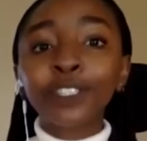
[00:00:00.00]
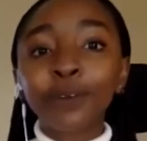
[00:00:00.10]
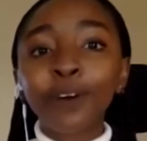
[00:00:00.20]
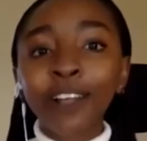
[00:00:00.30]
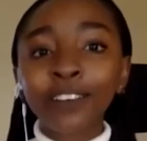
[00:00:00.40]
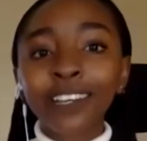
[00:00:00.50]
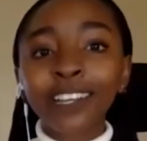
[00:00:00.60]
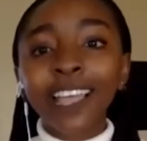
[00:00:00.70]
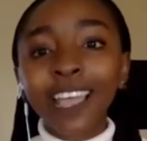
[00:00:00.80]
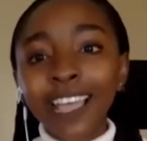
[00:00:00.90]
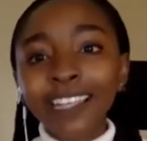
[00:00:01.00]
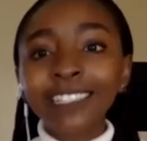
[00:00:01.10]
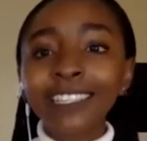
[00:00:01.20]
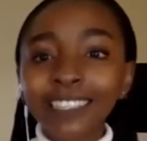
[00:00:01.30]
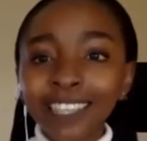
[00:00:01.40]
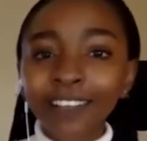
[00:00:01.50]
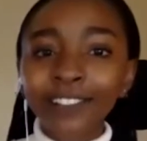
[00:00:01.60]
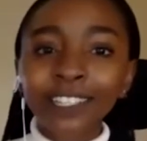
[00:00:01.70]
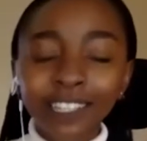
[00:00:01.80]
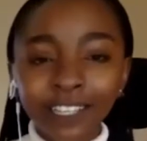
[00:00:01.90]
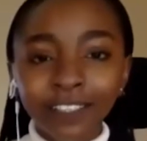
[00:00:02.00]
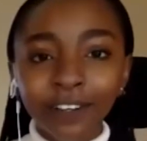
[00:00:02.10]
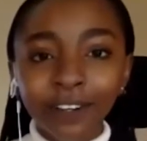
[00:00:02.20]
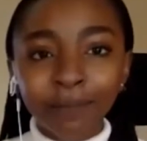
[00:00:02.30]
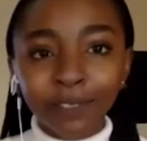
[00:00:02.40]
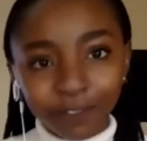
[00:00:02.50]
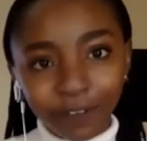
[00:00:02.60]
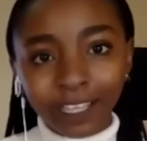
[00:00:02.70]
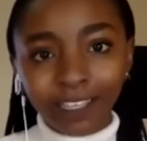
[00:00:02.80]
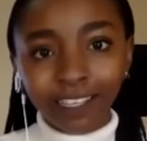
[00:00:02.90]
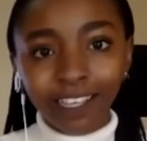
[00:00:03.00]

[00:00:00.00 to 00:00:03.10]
280,000 kilograms a week.